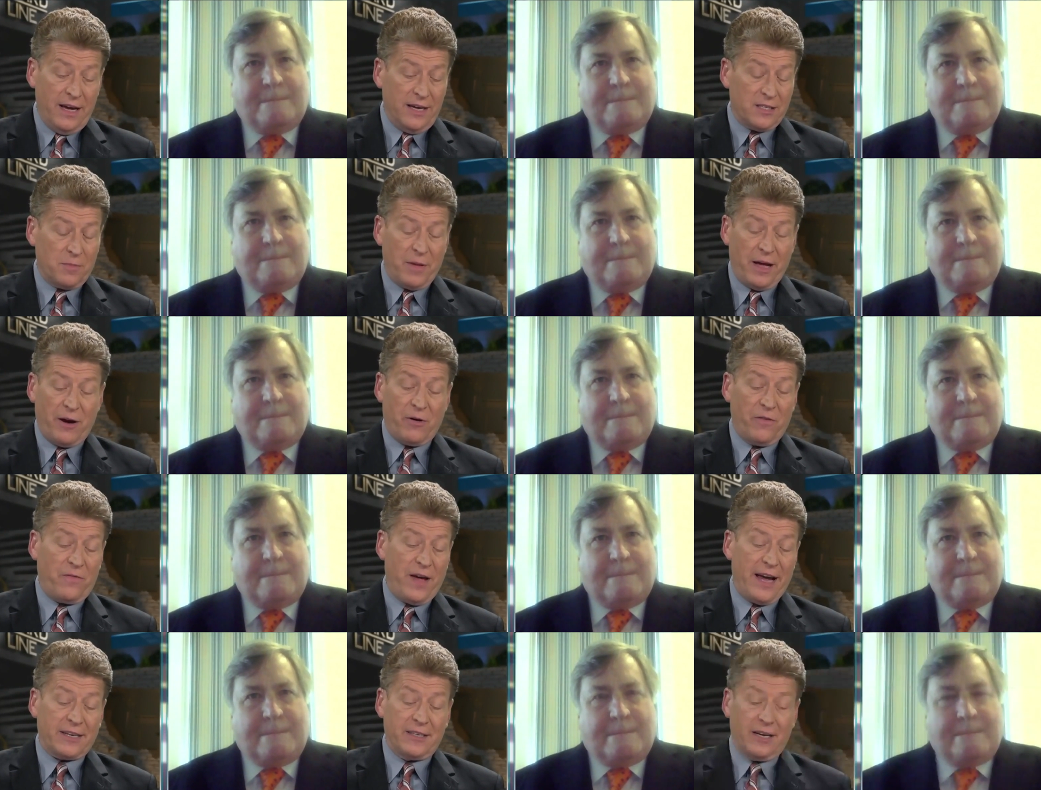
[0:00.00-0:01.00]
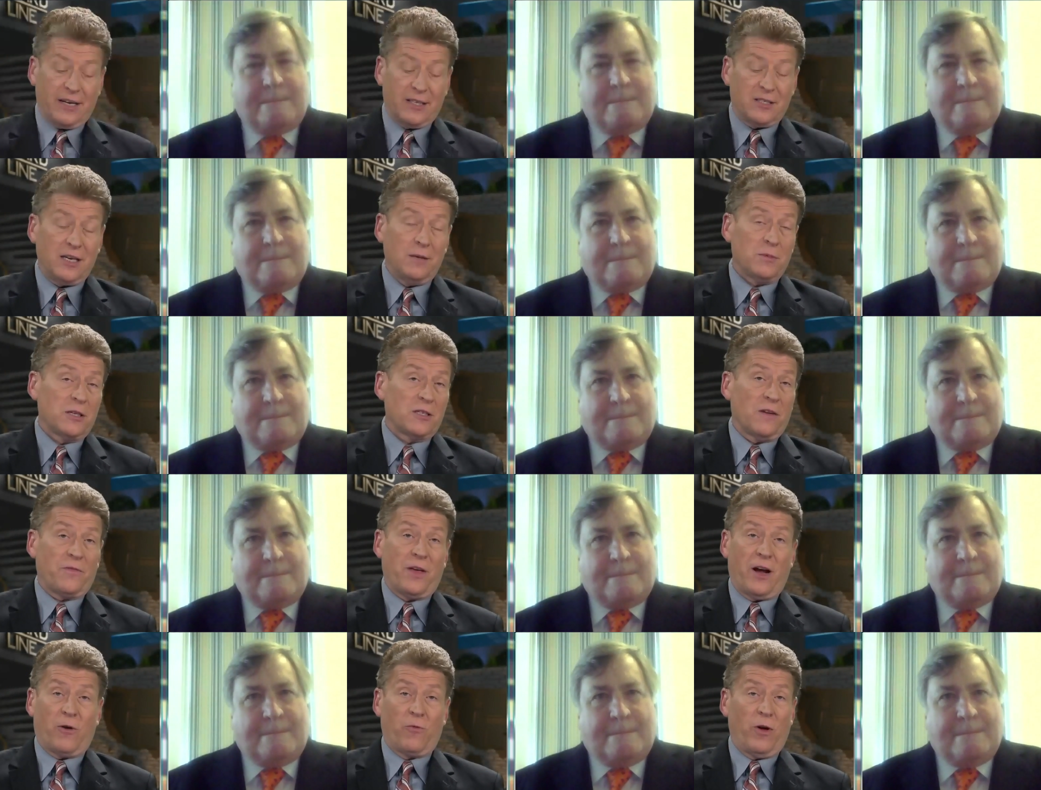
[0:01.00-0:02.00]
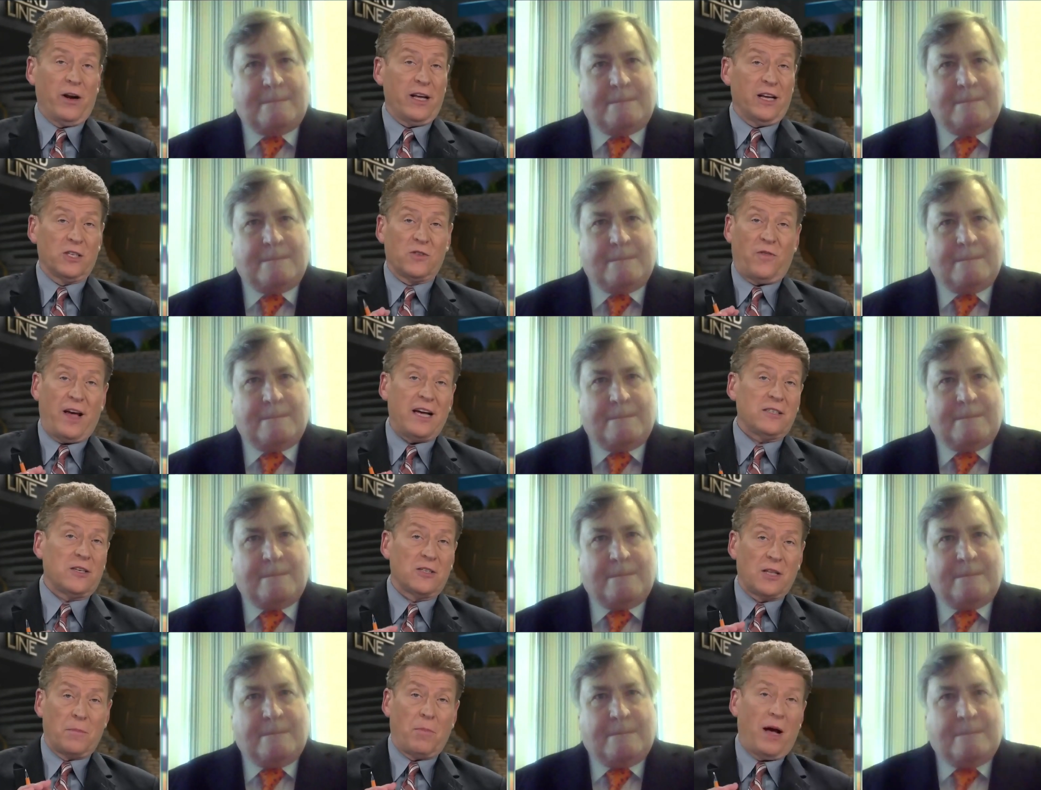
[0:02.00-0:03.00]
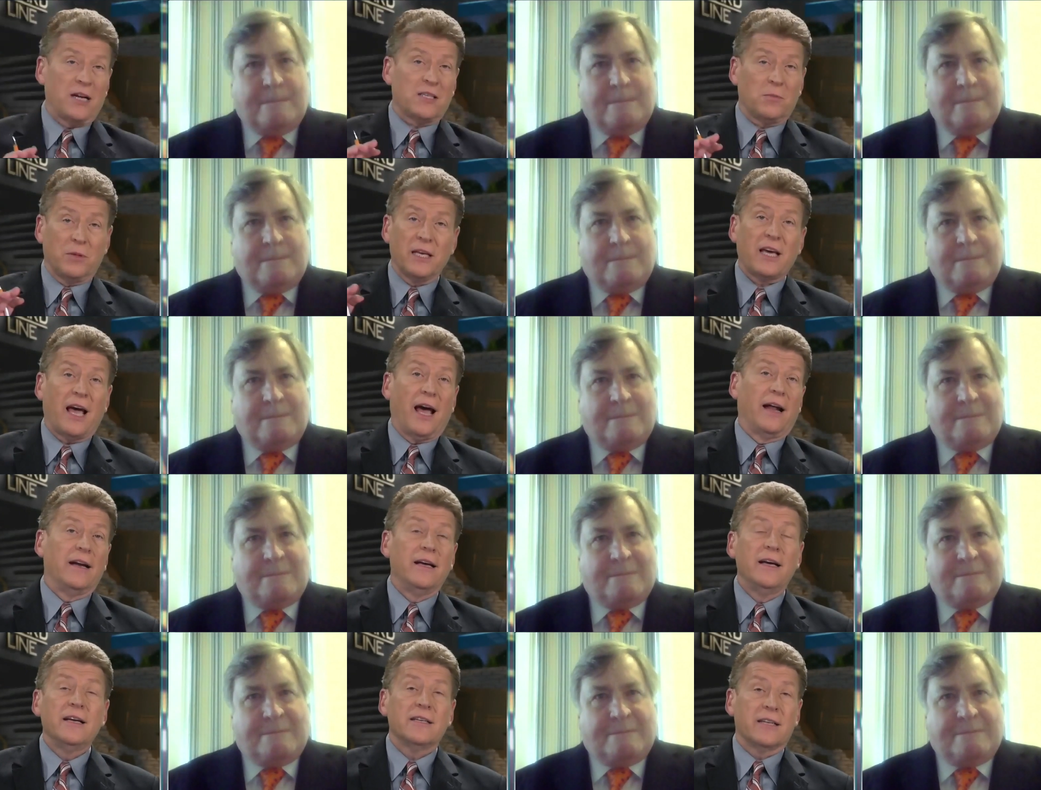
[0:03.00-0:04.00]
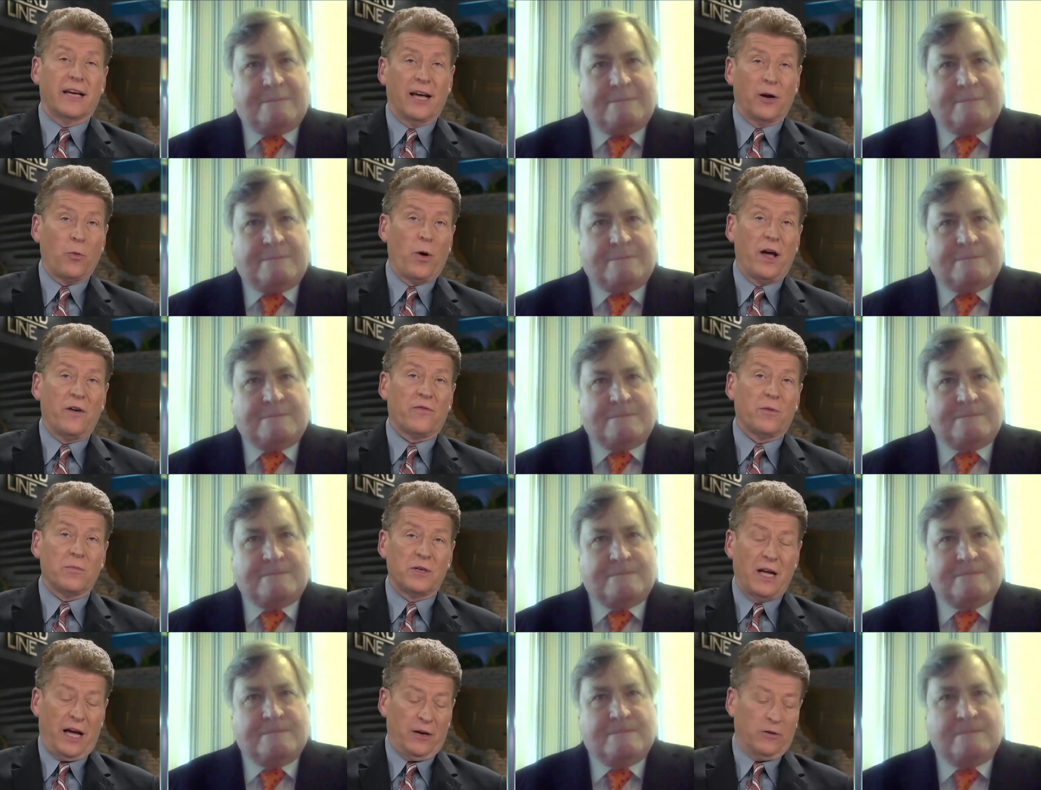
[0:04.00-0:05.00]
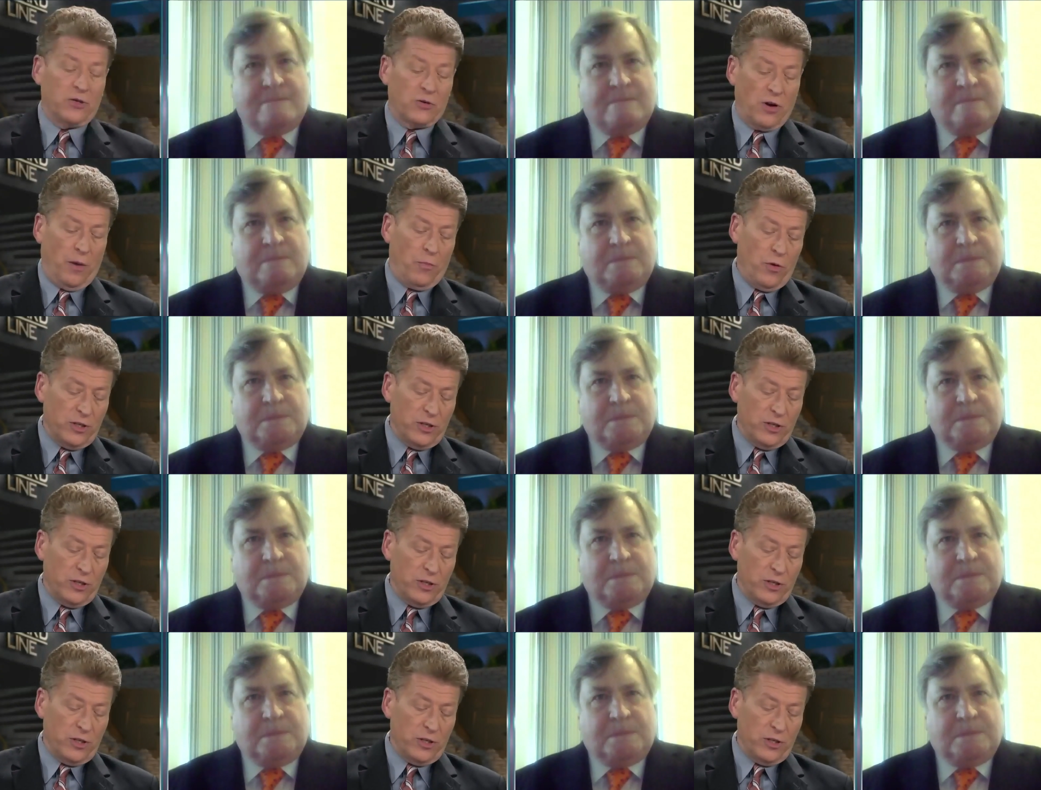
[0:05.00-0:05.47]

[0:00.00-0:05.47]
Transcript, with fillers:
Speaker 1: As a matter of fact, Dick, it seems as if they are running as fast as they possibly can to get away from Donald Trump.